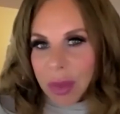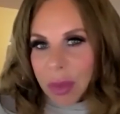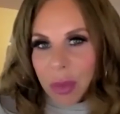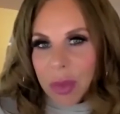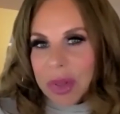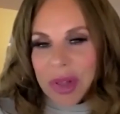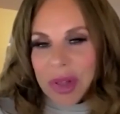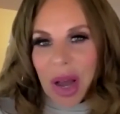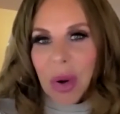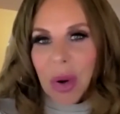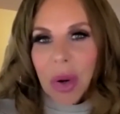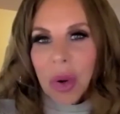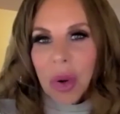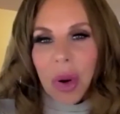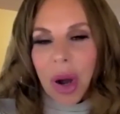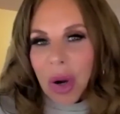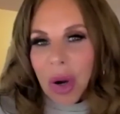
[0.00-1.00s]
without
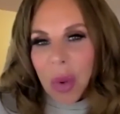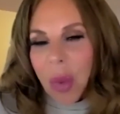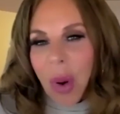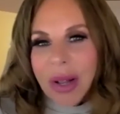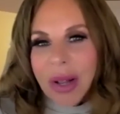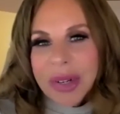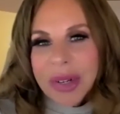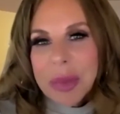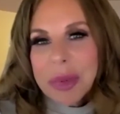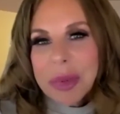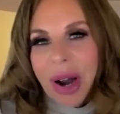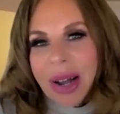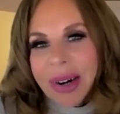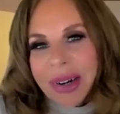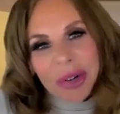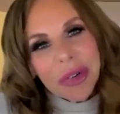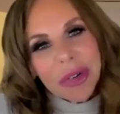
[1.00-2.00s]
a quality
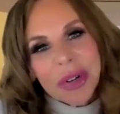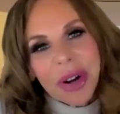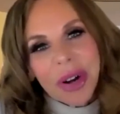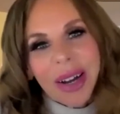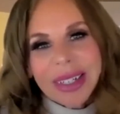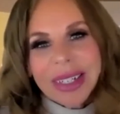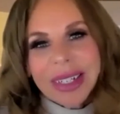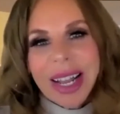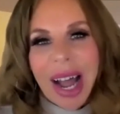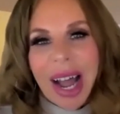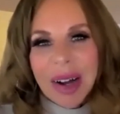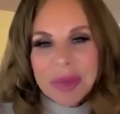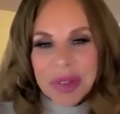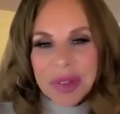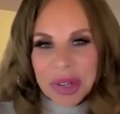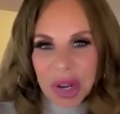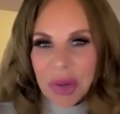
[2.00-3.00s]
product, you're not going to
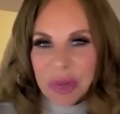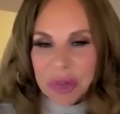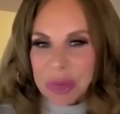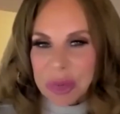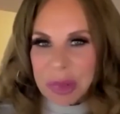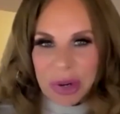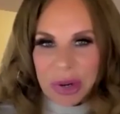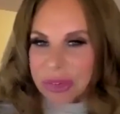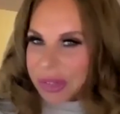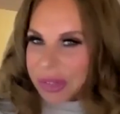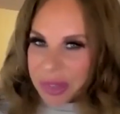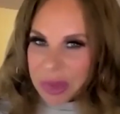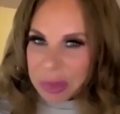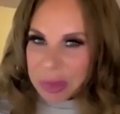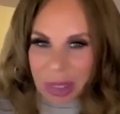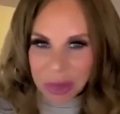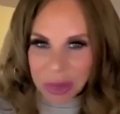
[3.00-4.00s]
have the customers. And
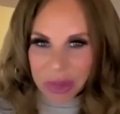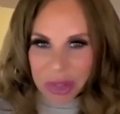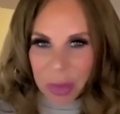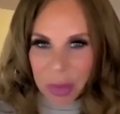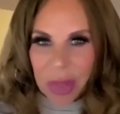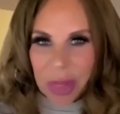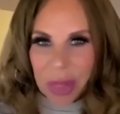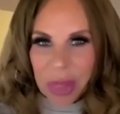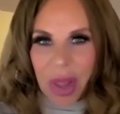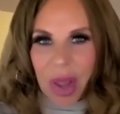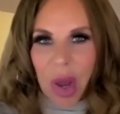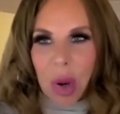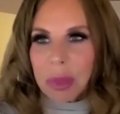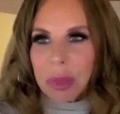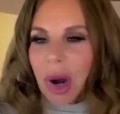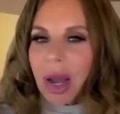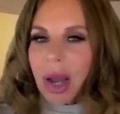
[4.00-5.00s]
especially with
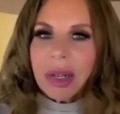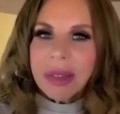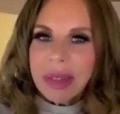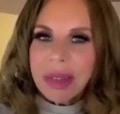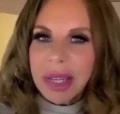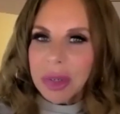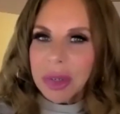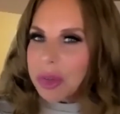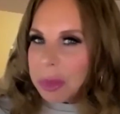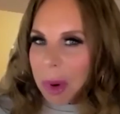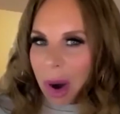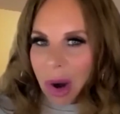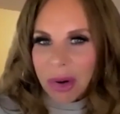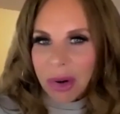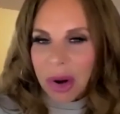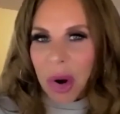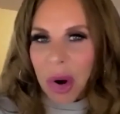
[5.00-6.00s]
products like
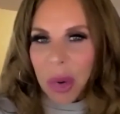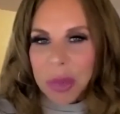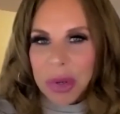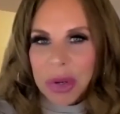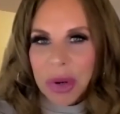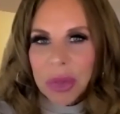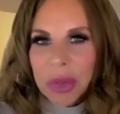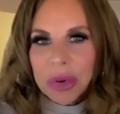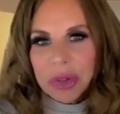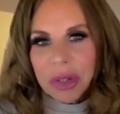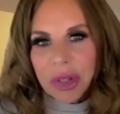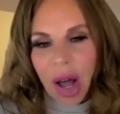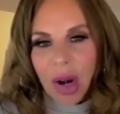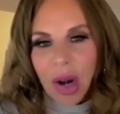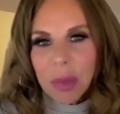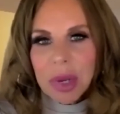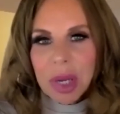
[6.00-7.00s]
smart home, you know, there's a
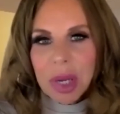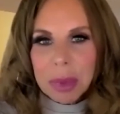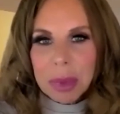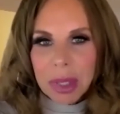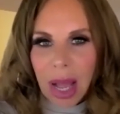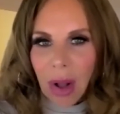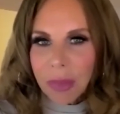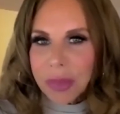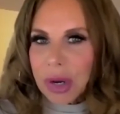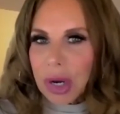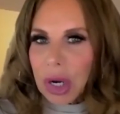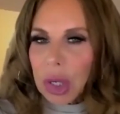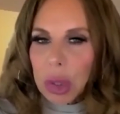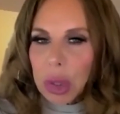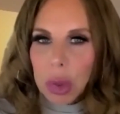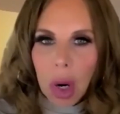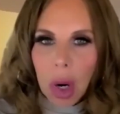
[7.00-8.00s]
lot of people out
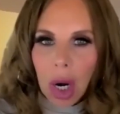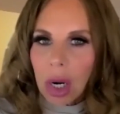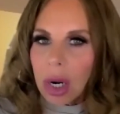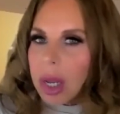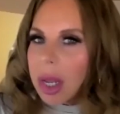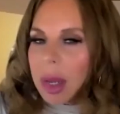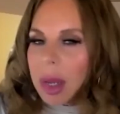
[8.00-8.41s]
there who are